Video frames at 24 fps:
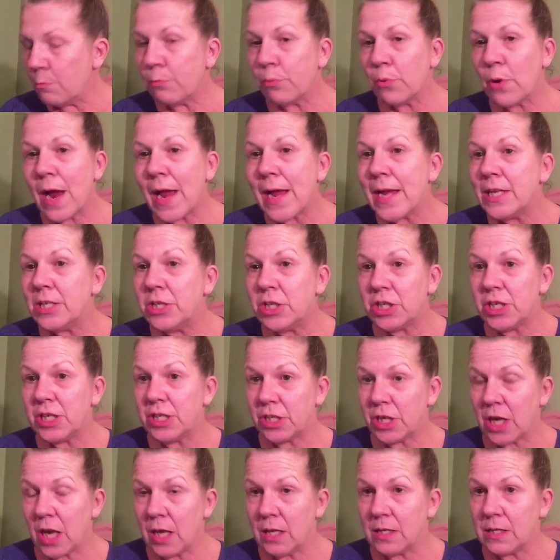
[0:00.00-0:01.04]
Brian G.
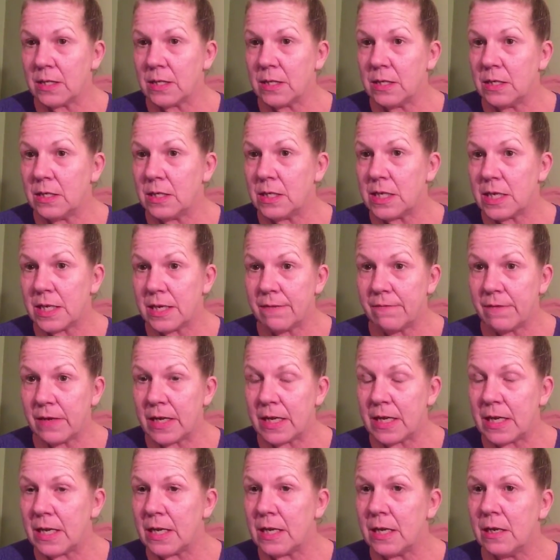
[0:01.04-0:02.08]
Johnson
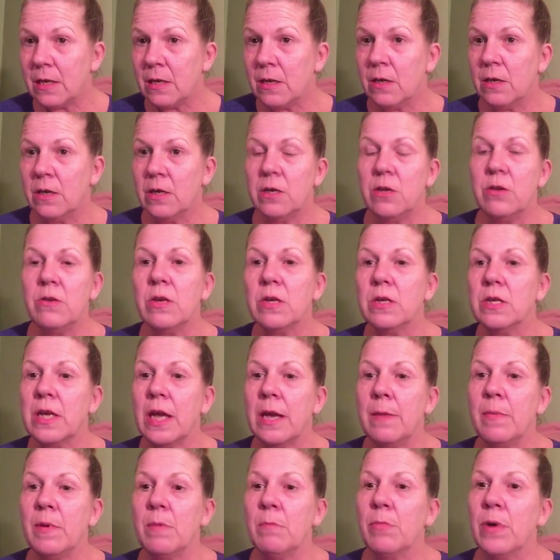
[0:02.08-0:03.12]
TV. You can
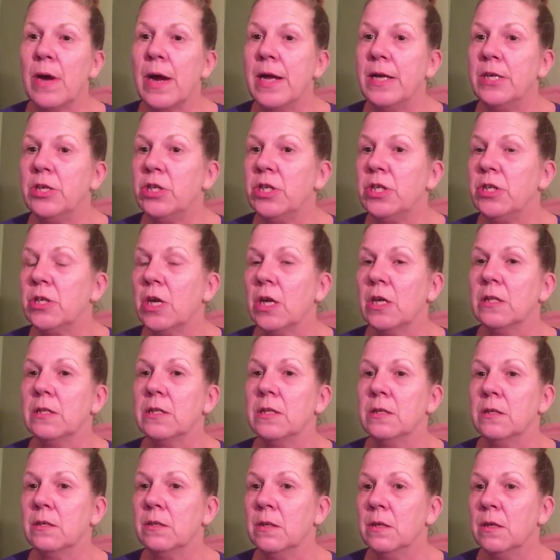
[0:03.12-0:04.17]
type in Brian G.
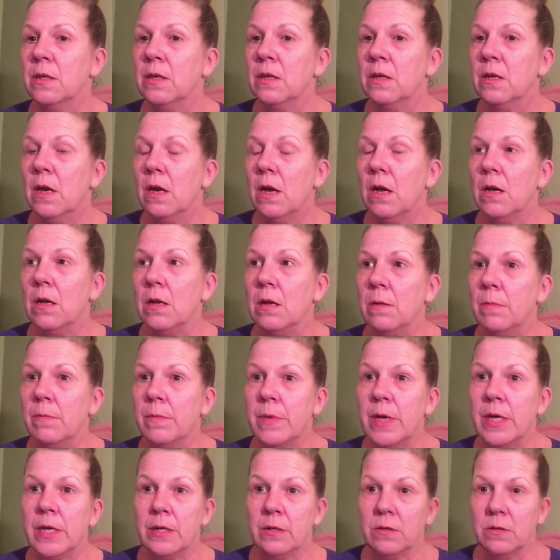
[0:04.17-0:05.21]
Johnson,
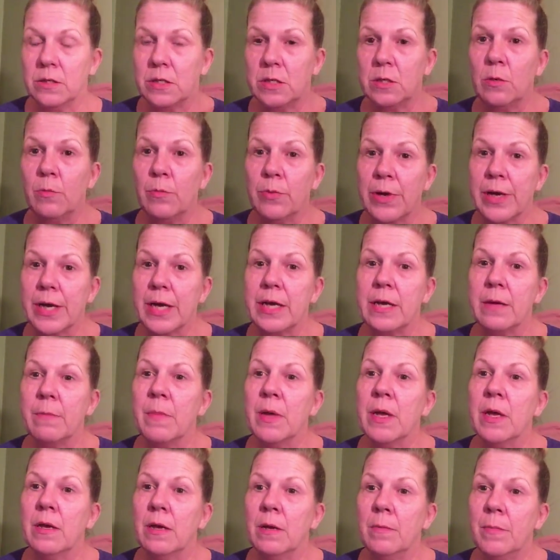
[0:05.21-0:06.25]
and it'll still bring
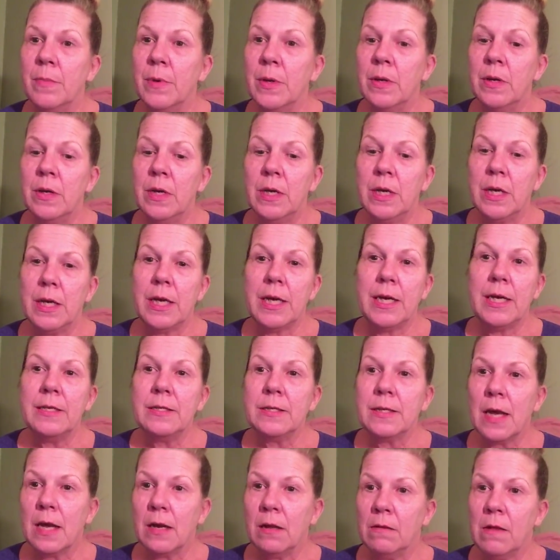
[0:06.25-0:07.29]
him up.
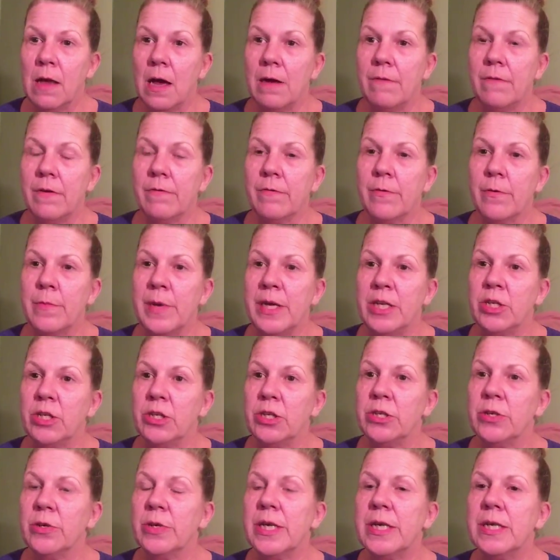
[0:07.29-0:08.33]
He's got a lot of information,
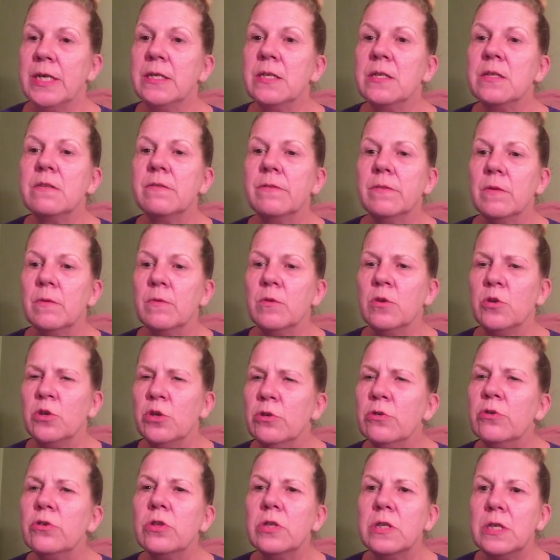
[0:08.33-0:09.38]
too. His is
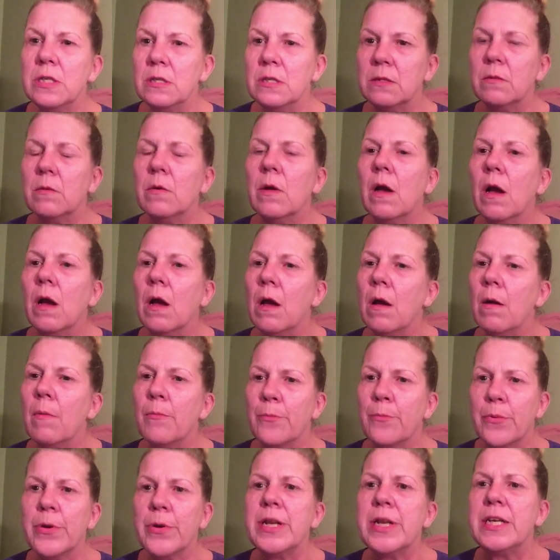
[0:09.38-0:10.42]
usually
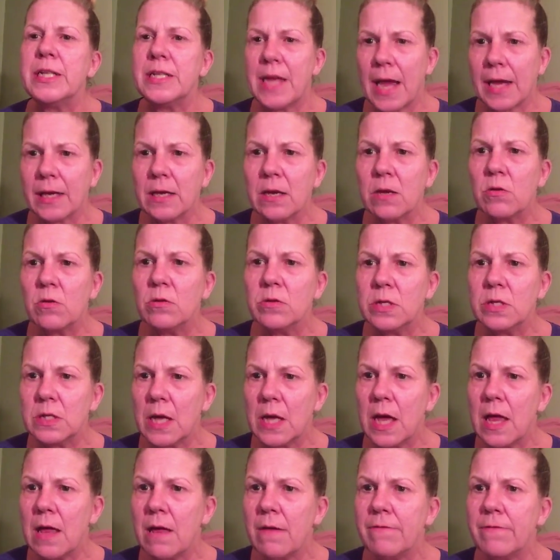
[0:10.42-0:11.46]
pretty technical
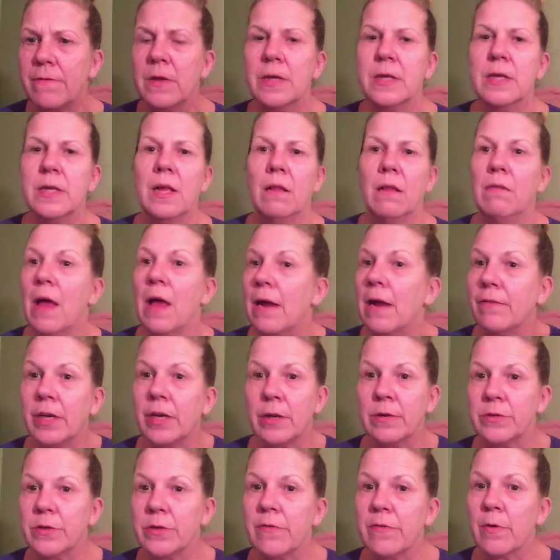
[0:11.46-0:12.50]
stuff. A lot of it
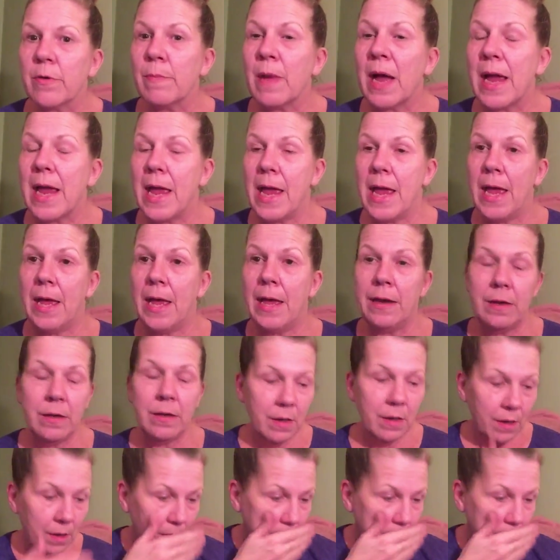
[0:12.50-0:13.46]
goes over my head.